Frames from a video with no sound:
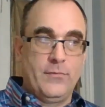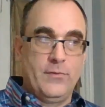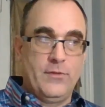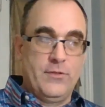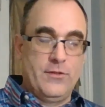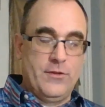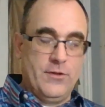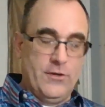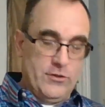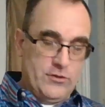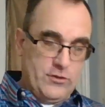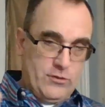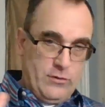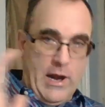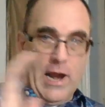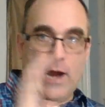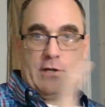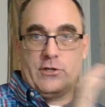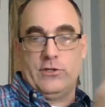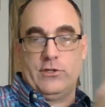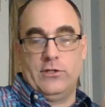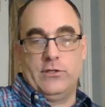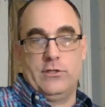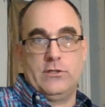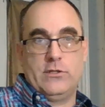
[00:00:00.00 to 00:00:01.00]
the
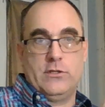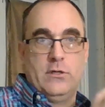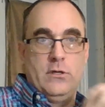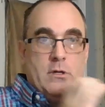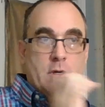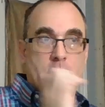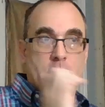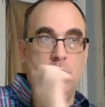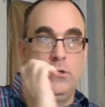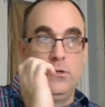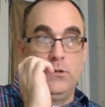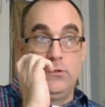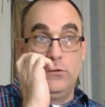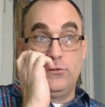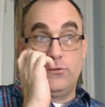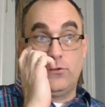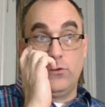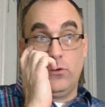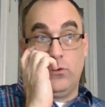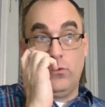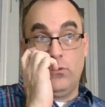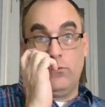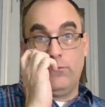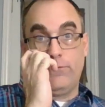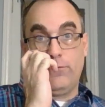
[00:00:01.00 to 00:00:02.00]
distractions.
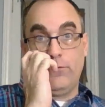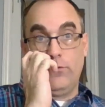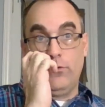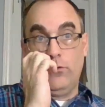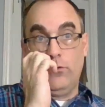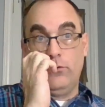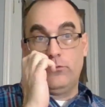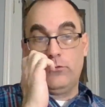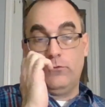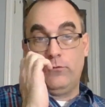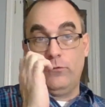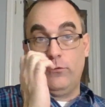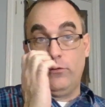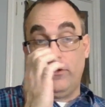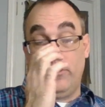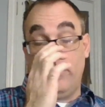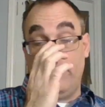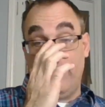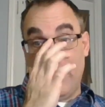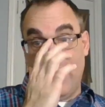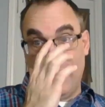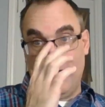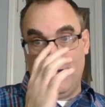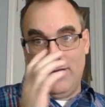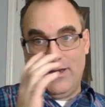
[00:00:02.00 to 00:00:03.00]
So for those of you that have
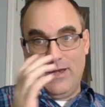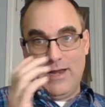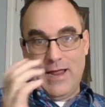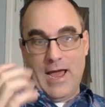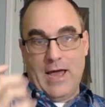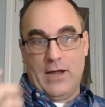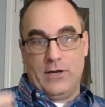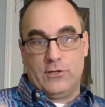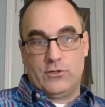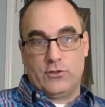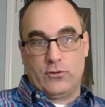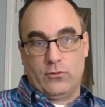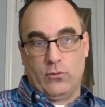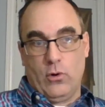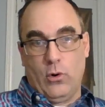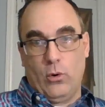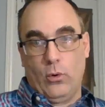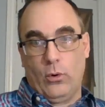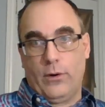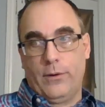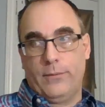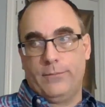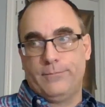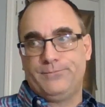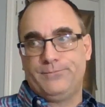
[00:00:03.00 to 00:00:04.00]
hadn't had a stroke,